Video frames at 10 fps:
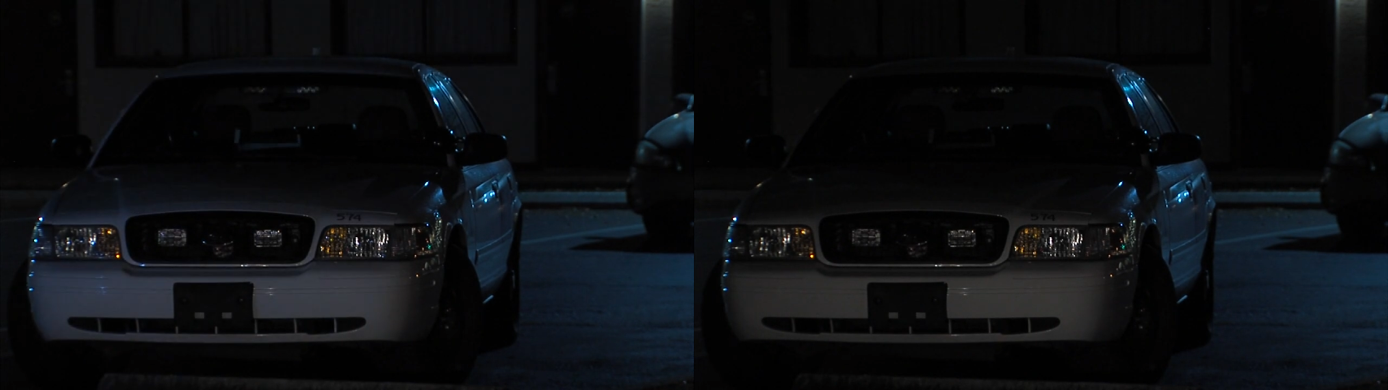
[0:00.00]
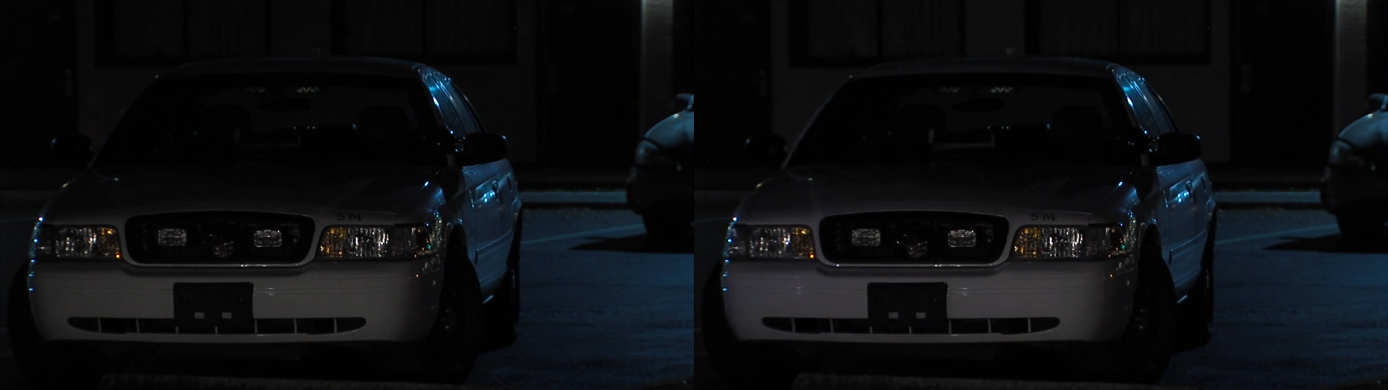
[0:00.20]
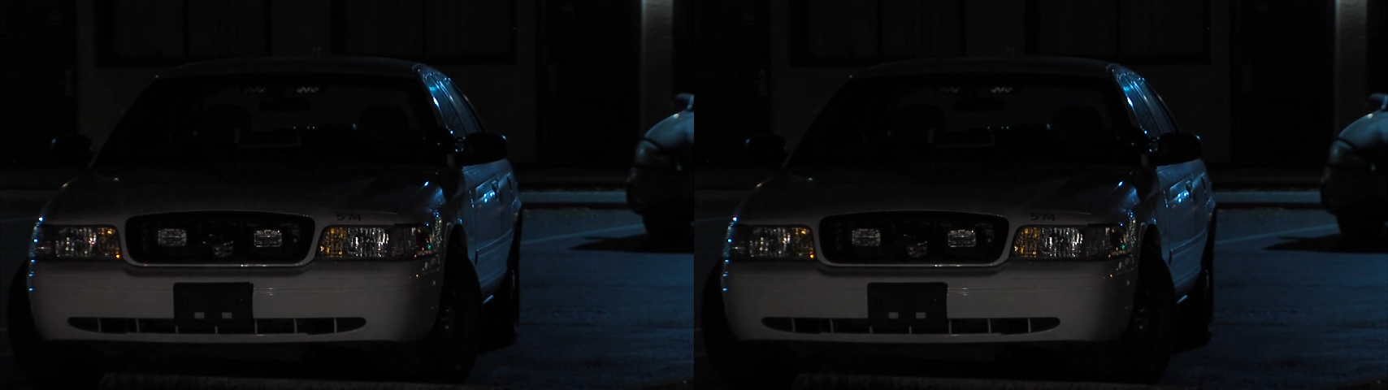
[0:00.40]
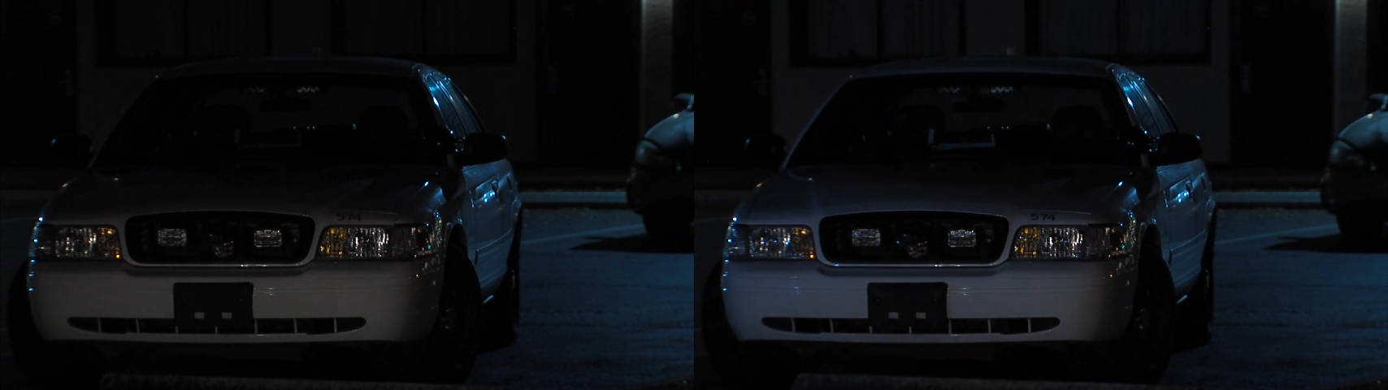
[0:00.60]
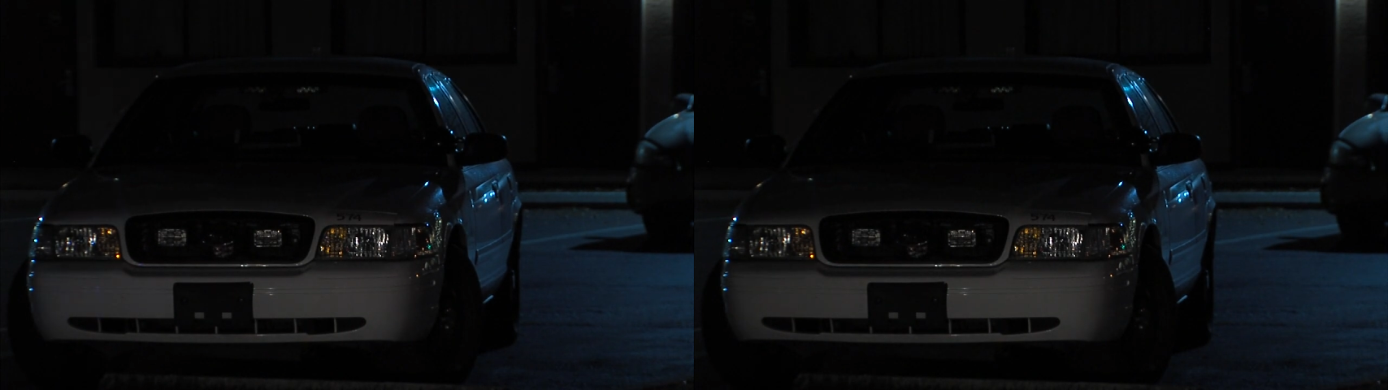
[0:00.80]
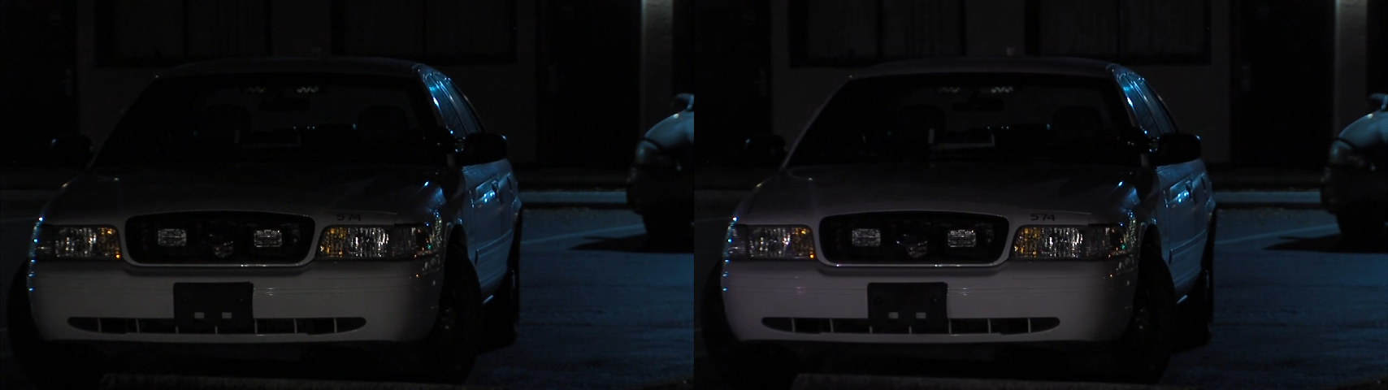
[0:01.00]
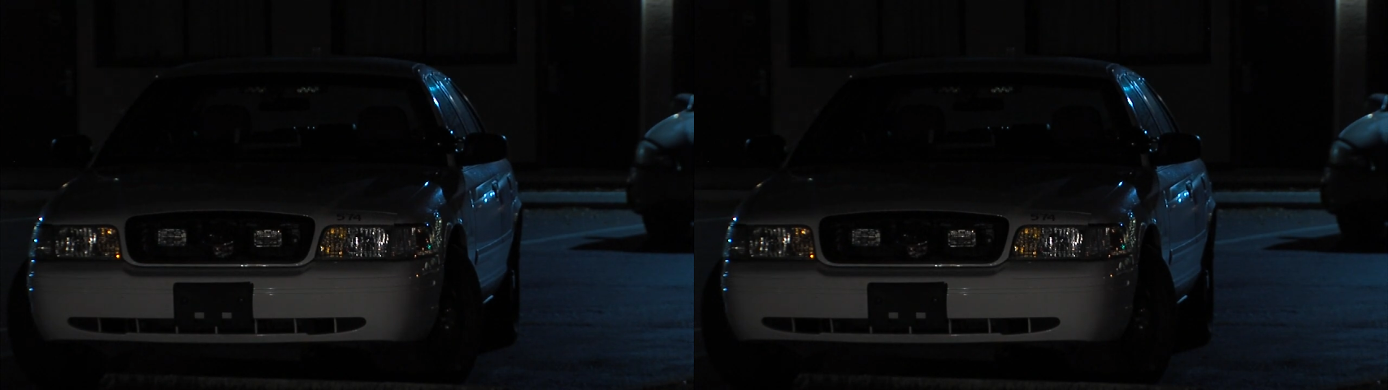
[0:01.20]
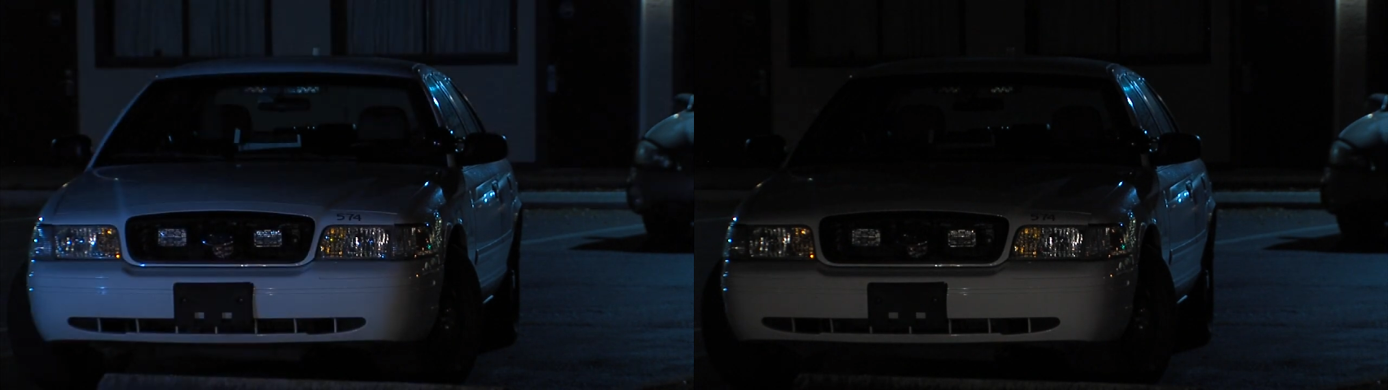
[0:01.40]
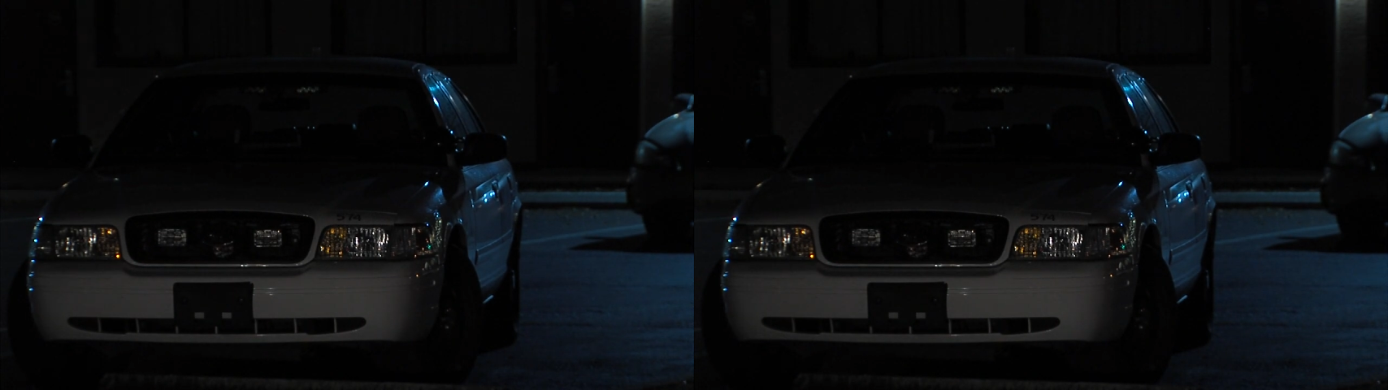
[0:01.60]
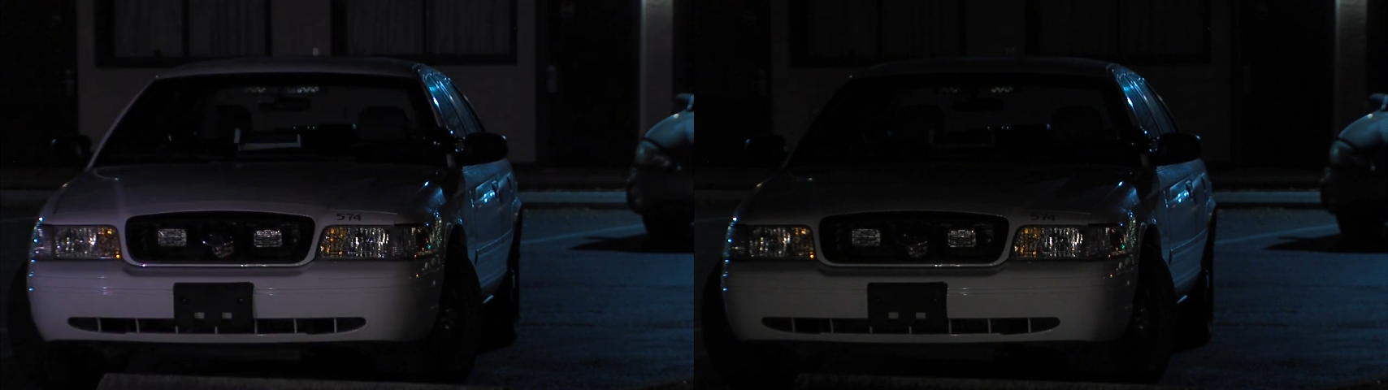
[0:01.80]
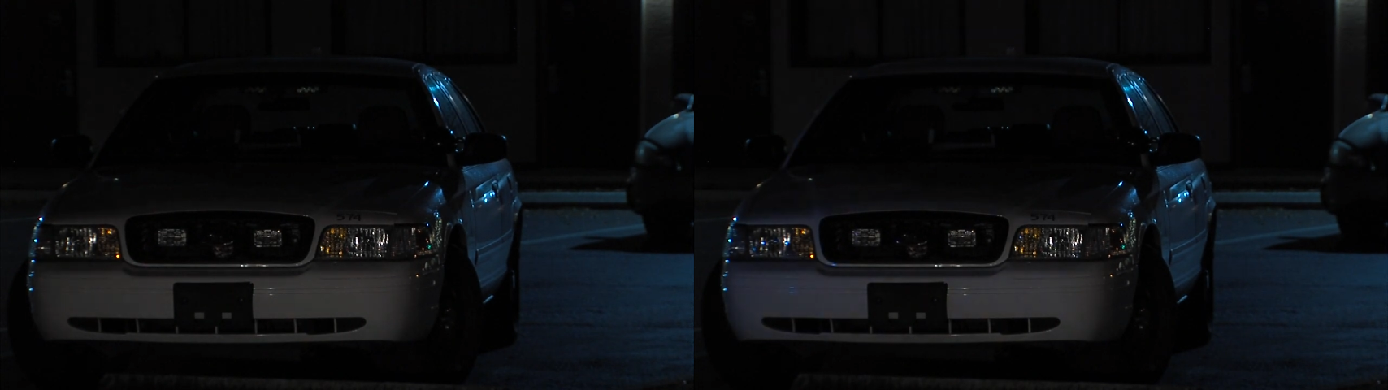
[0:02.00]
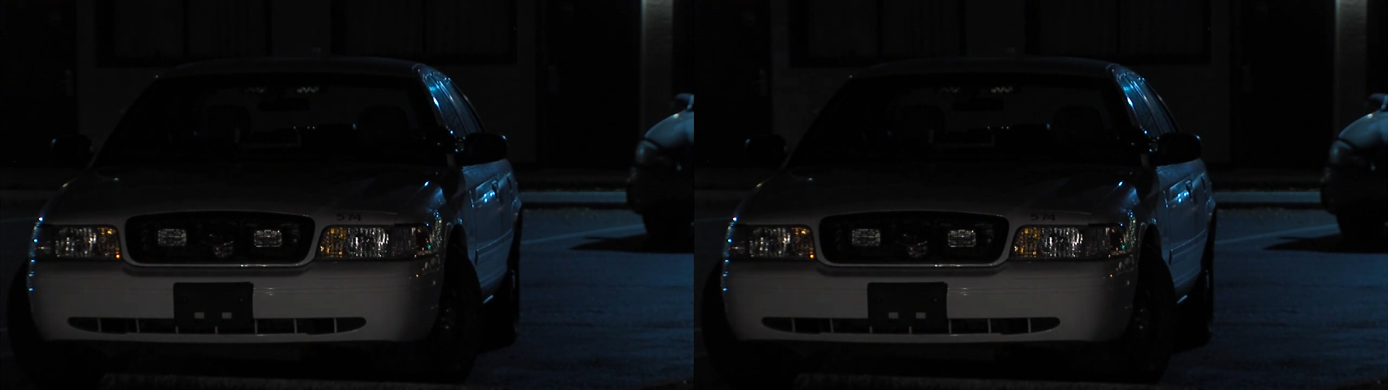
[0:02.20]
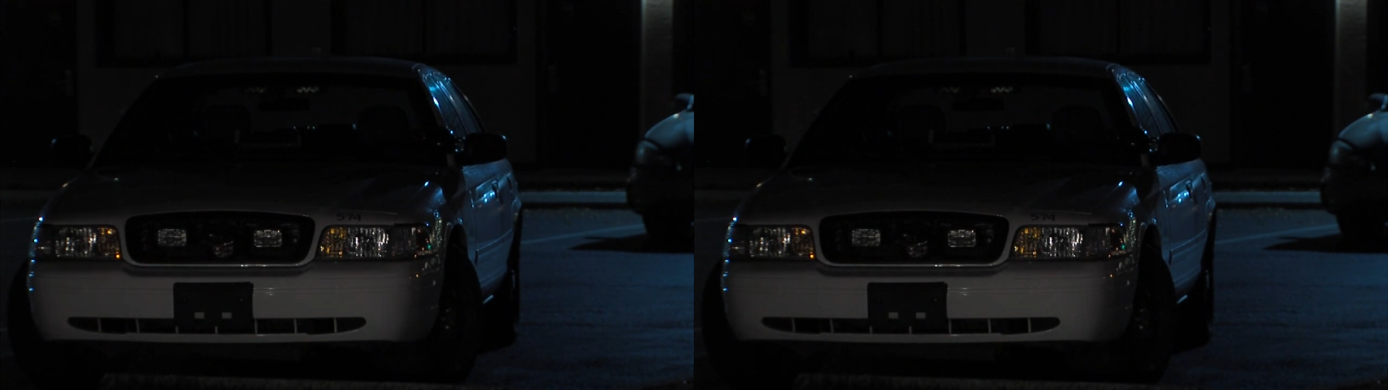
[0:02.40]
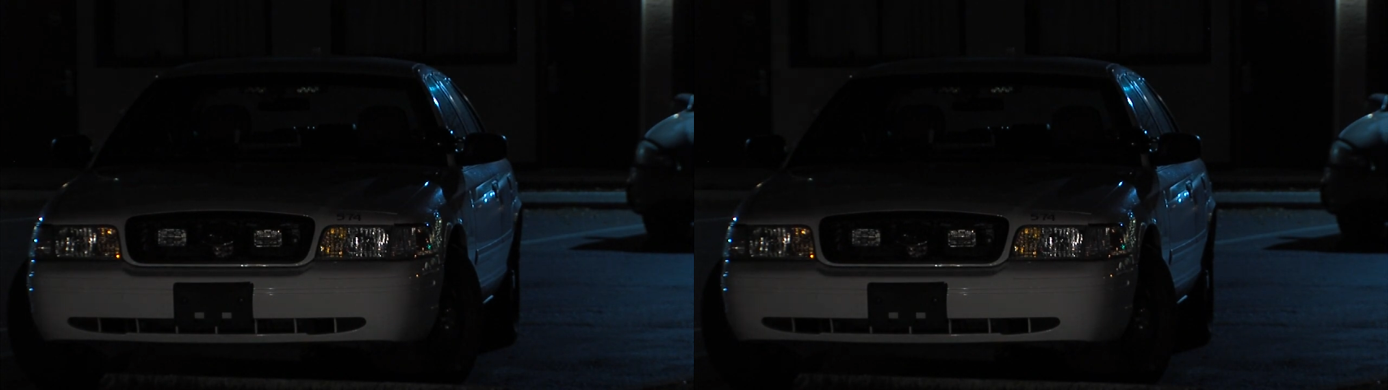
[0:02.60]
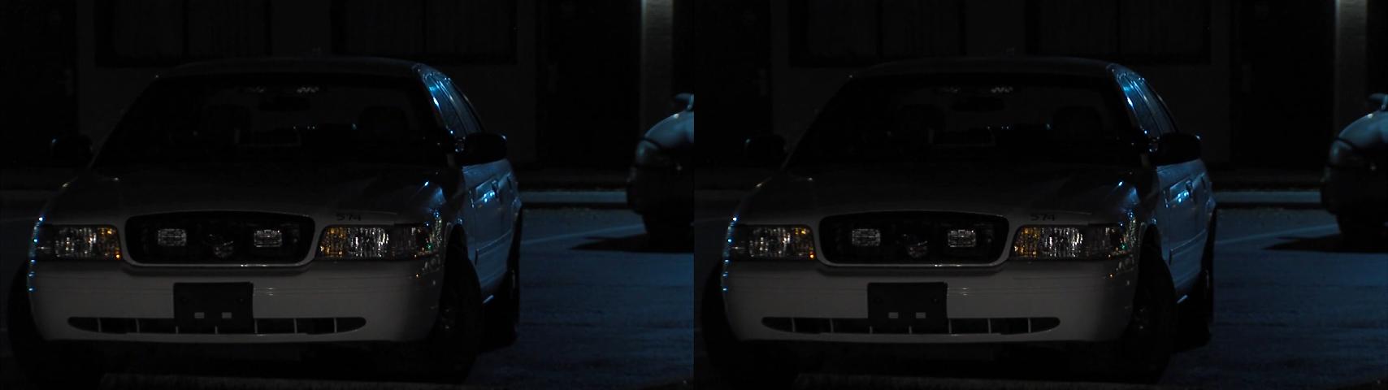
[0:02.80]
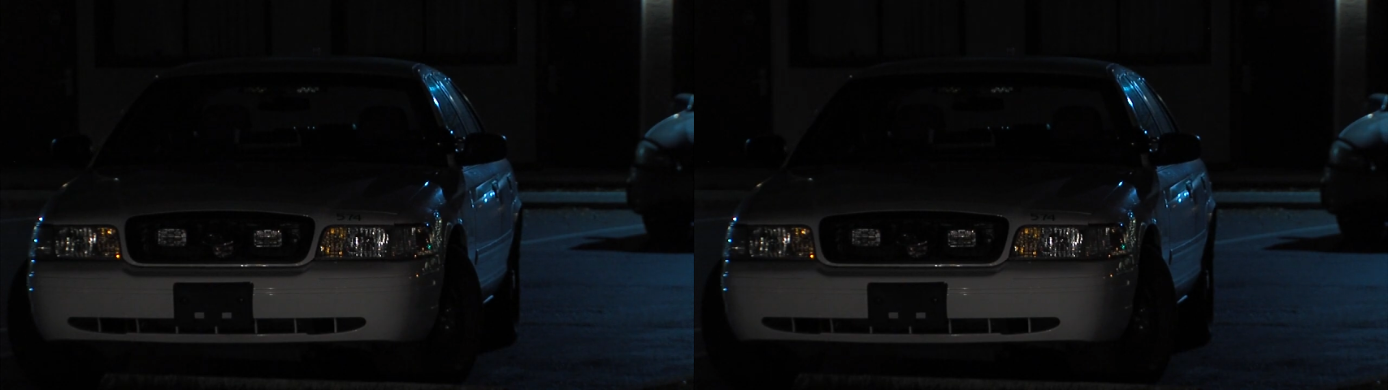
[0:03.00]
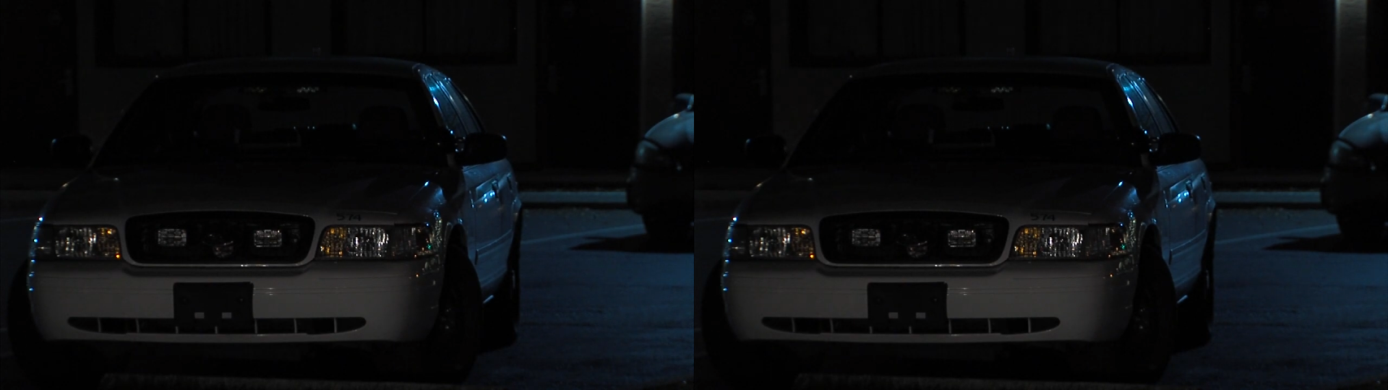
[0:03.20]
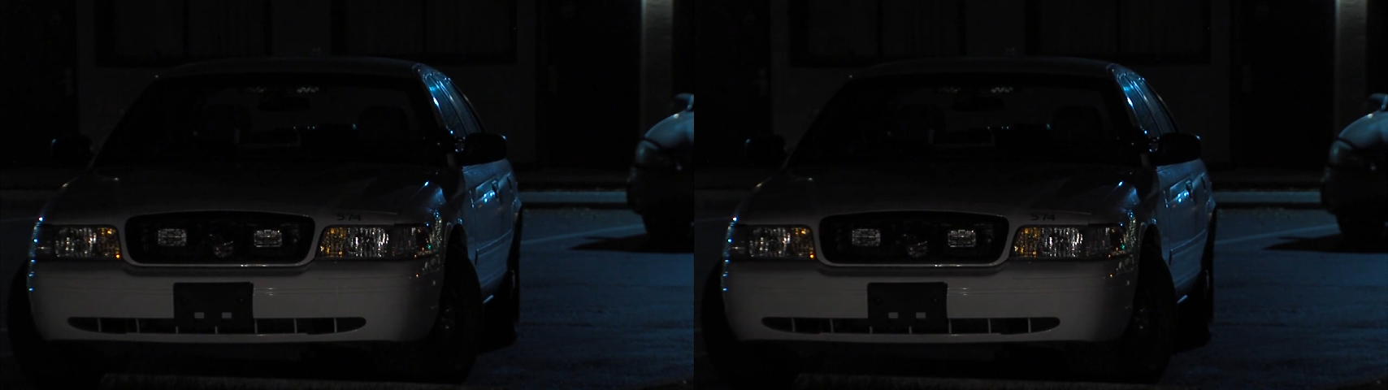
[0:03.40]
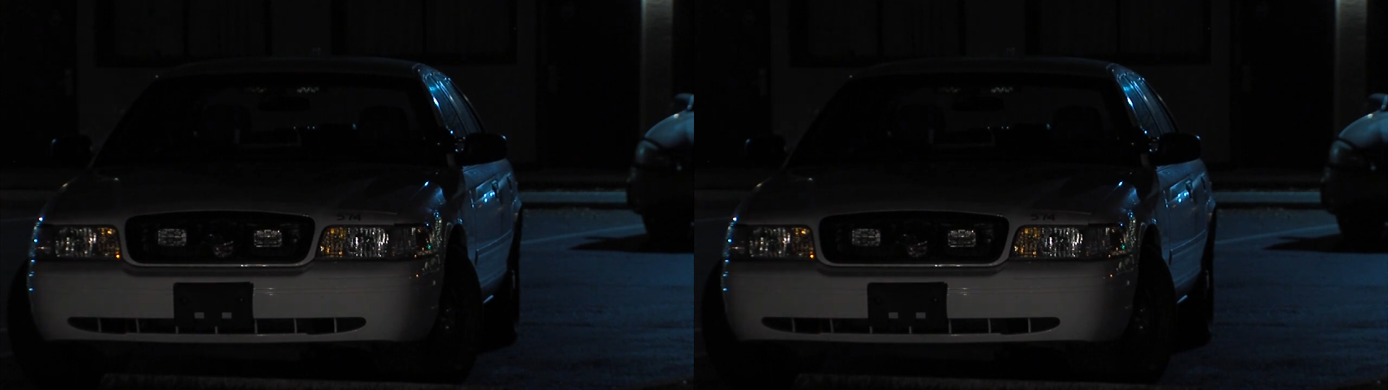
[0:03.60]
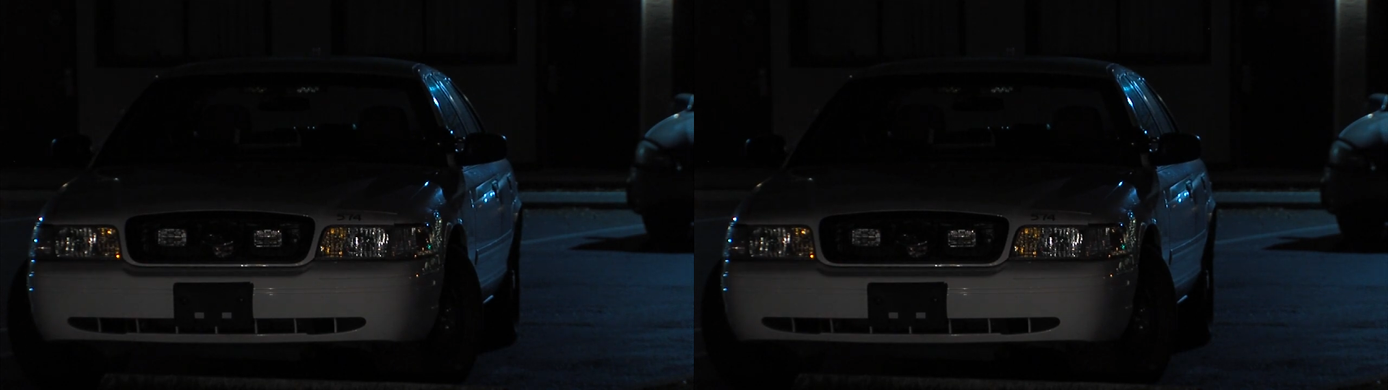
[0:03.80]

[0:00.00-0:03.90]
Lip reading: Nobody's mouth can be seen.